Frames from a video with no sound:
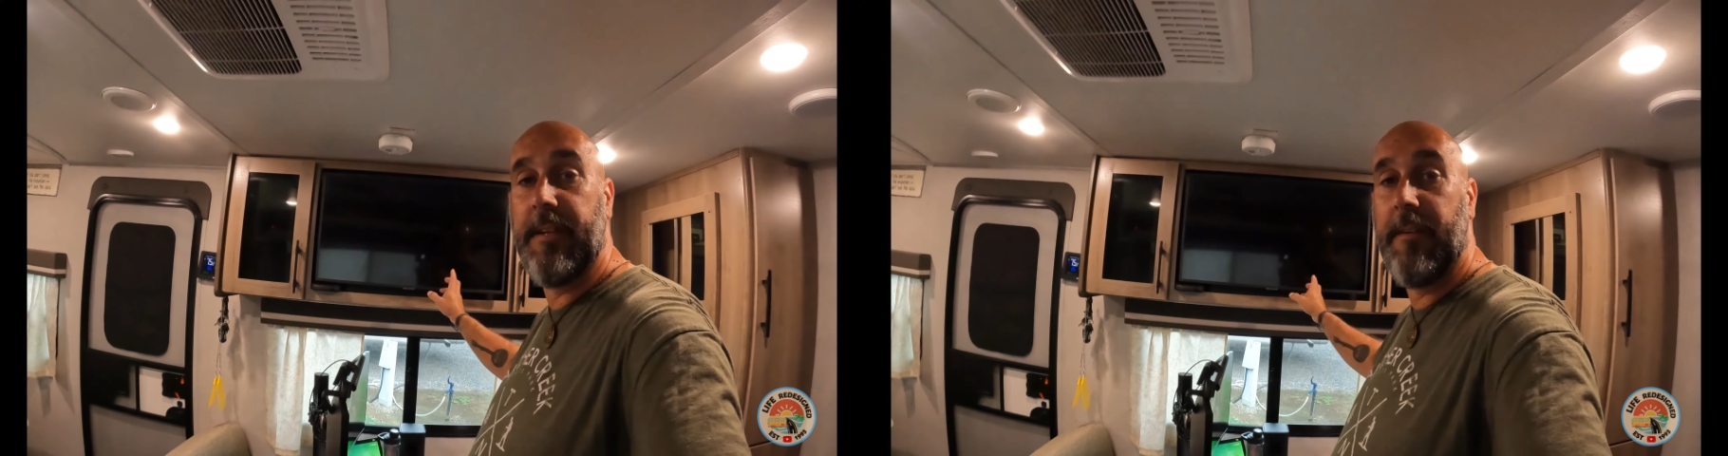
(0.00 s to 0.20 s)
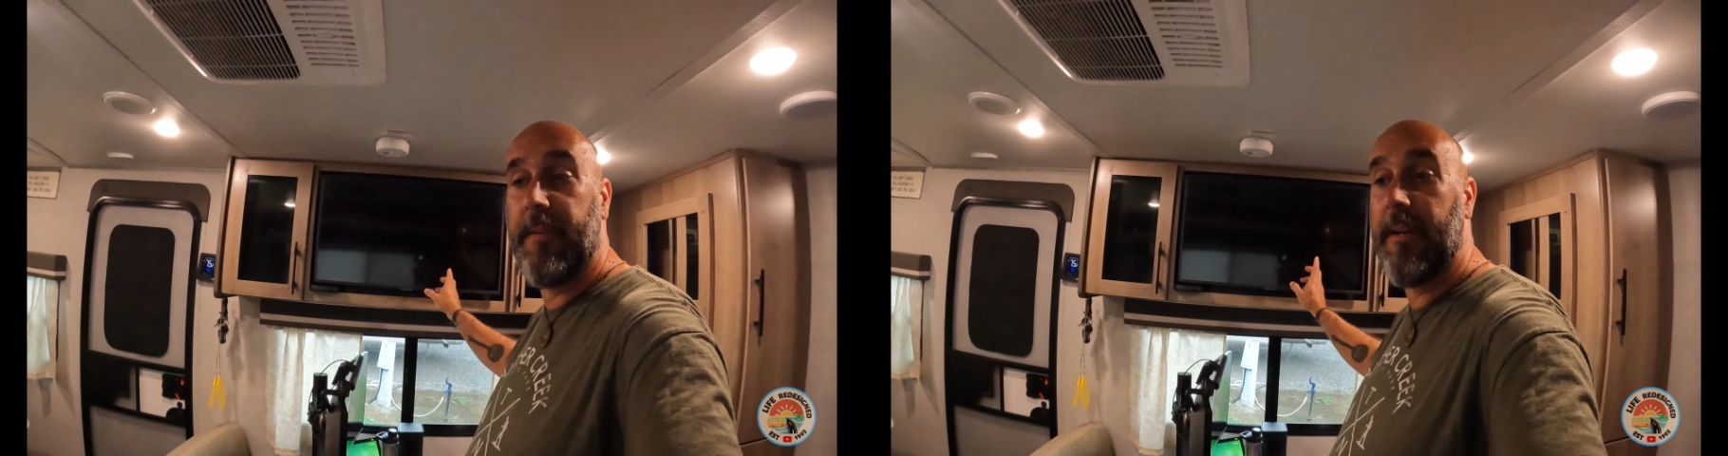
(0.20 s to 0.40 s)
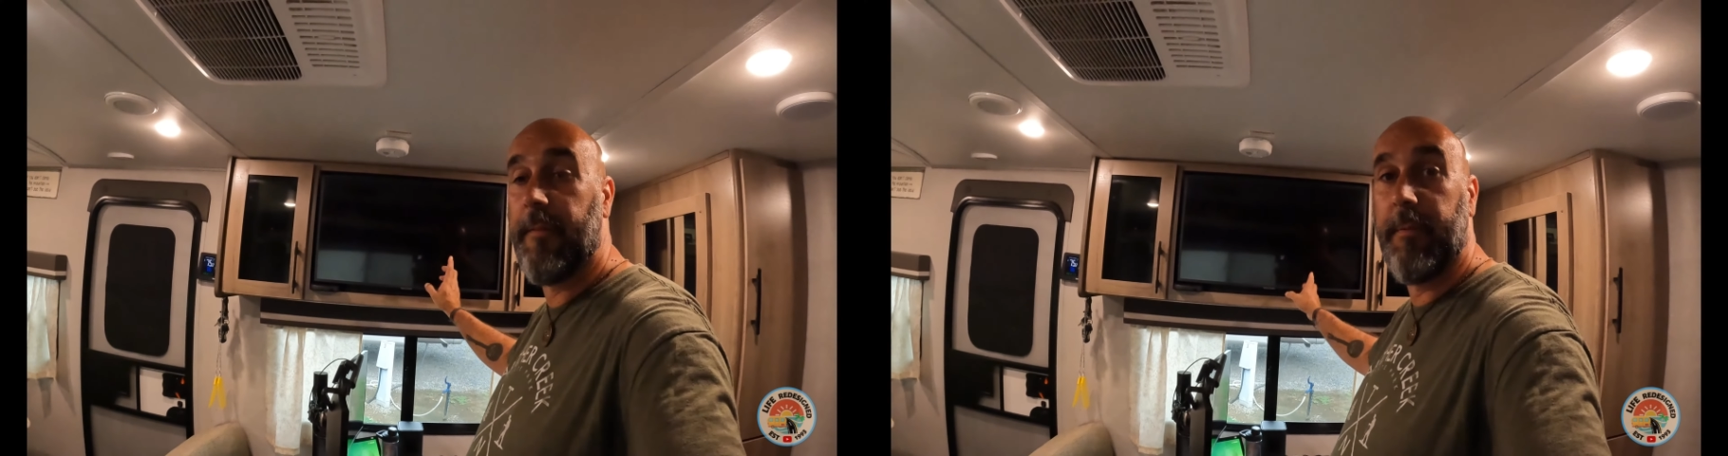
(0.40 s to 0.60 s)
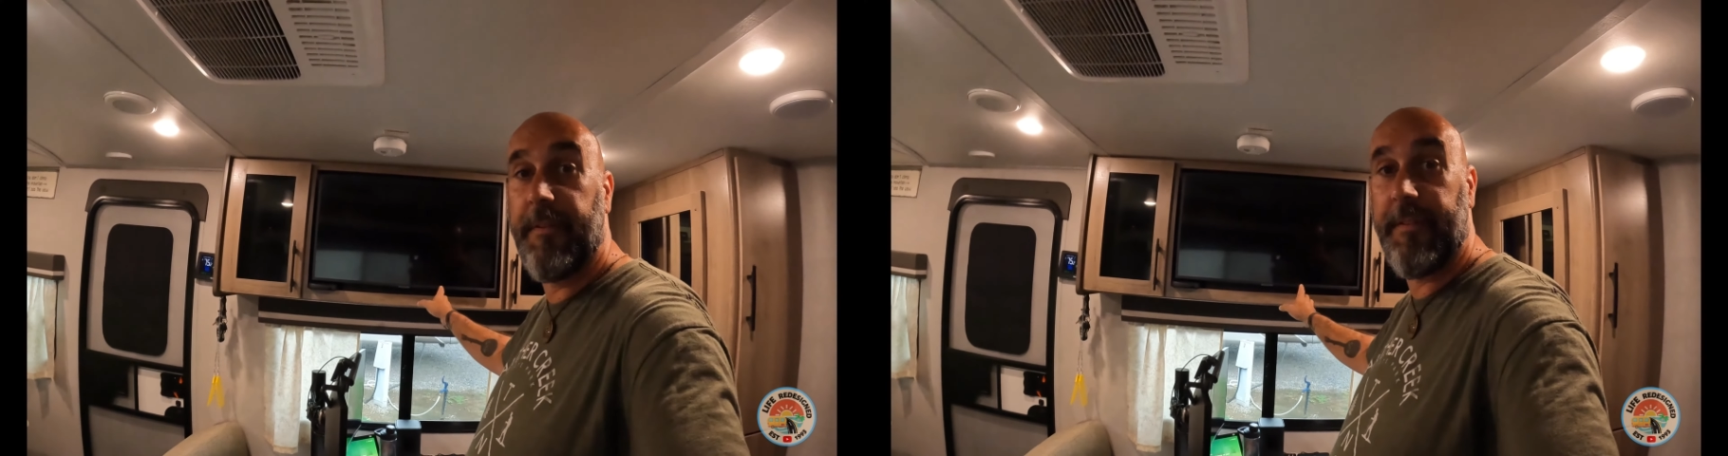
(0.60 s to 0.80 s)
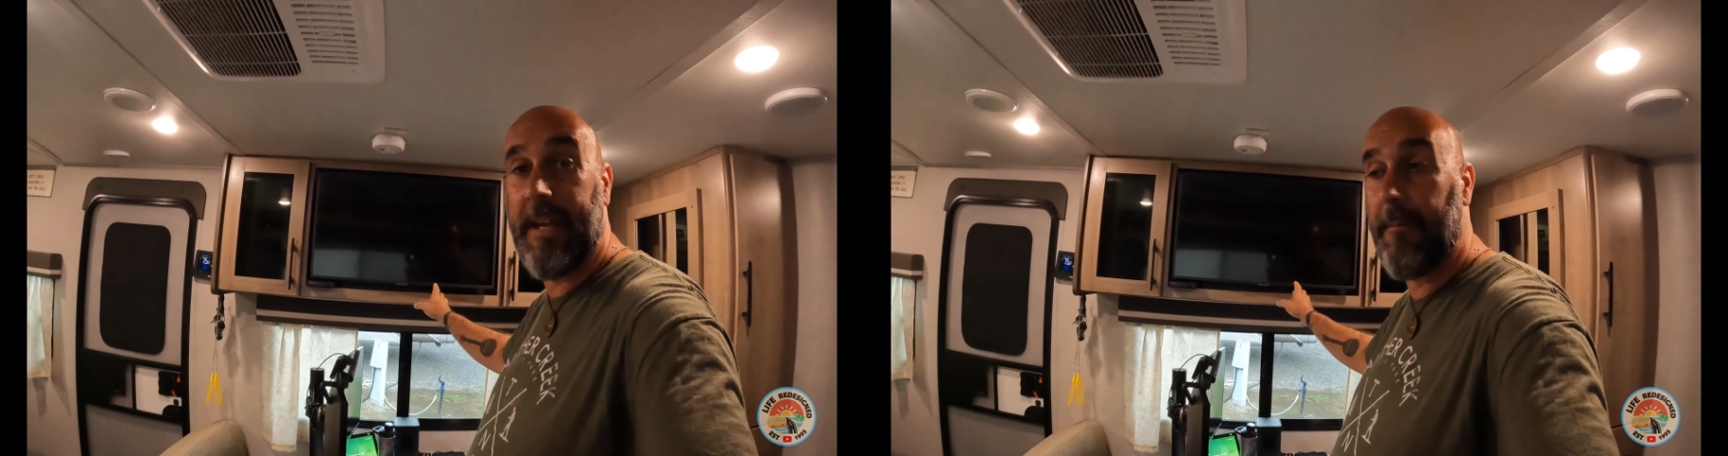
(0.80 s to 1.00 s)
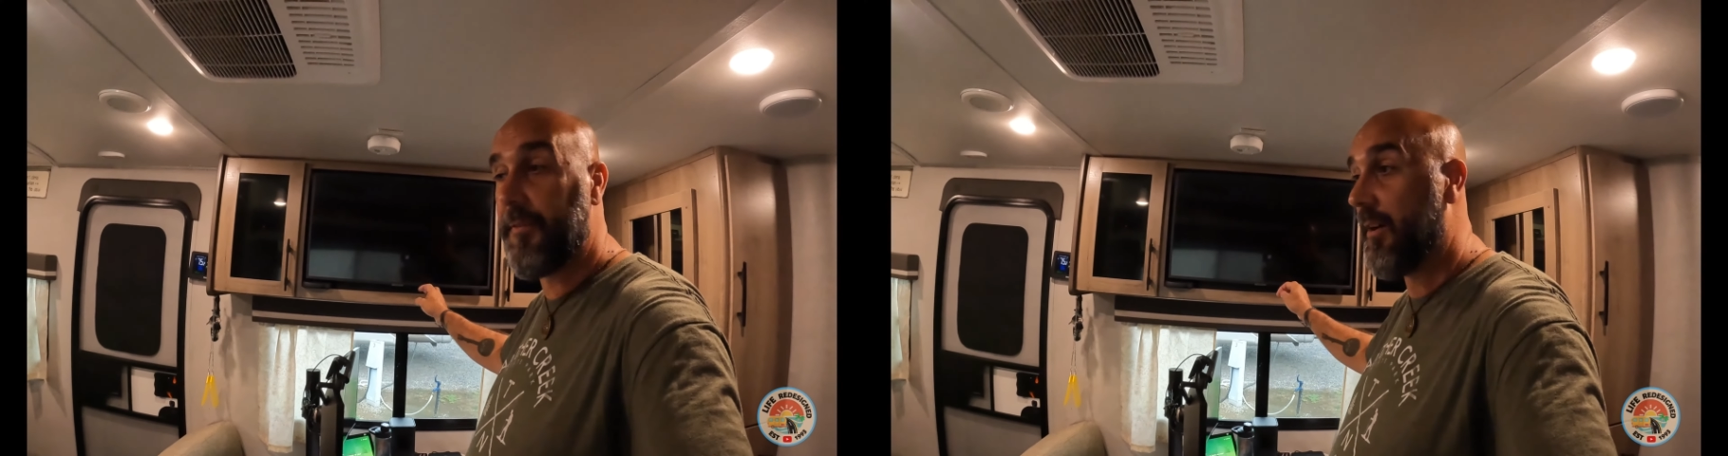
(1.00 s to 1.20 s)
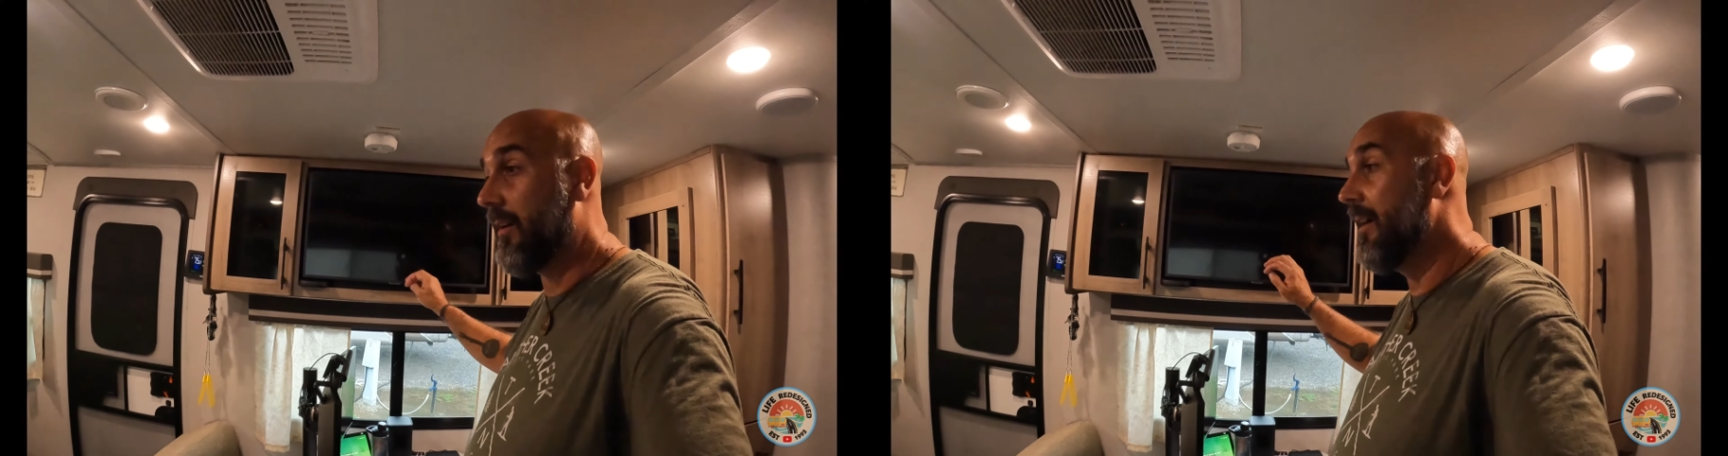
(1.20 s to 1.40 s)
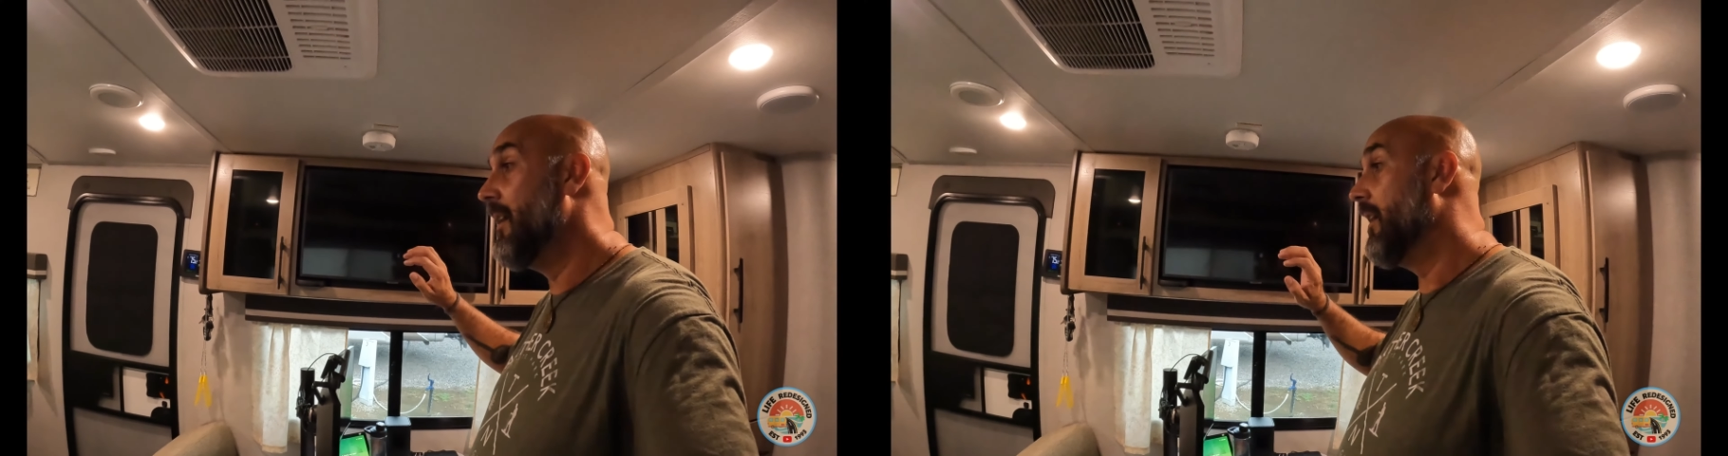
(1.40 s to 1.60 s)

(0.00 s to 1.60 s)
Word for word: TV from Samsung.